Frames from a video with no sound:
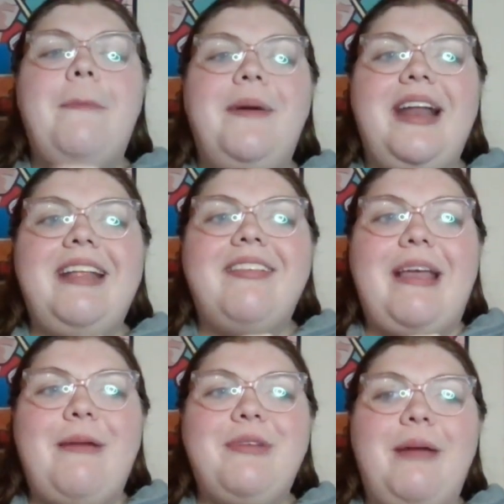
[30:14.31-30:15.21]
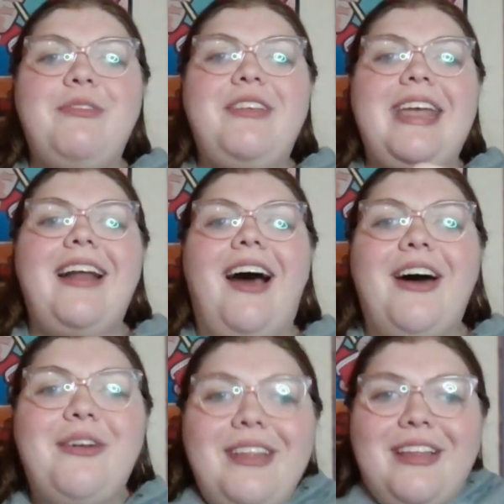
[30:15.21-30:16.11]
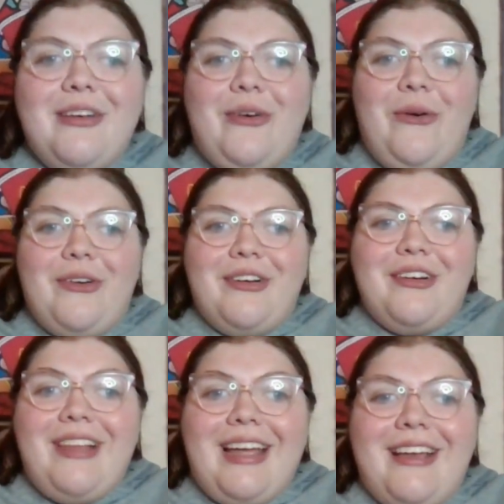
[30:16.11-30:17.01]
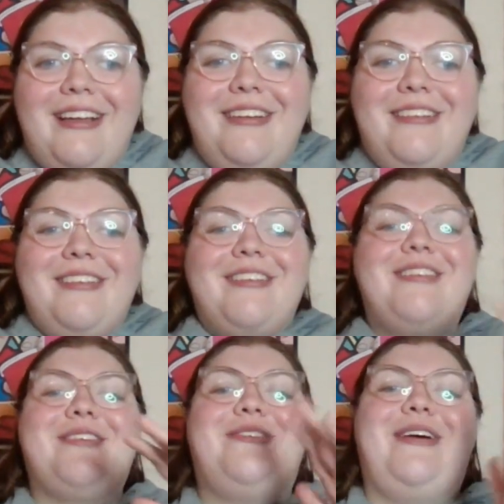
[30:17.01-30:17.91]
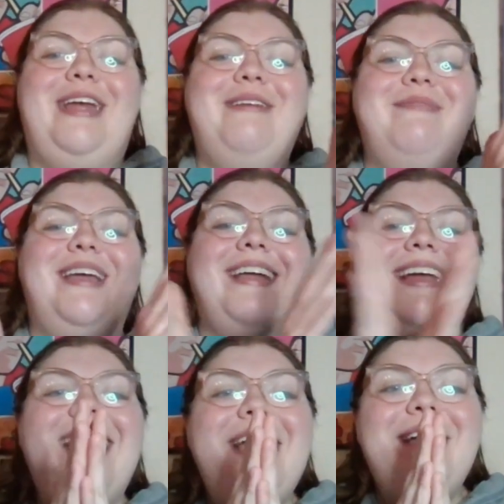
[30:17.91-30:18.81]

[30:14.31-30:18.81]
But at the same time, Dean huddled in the corner, like, screaming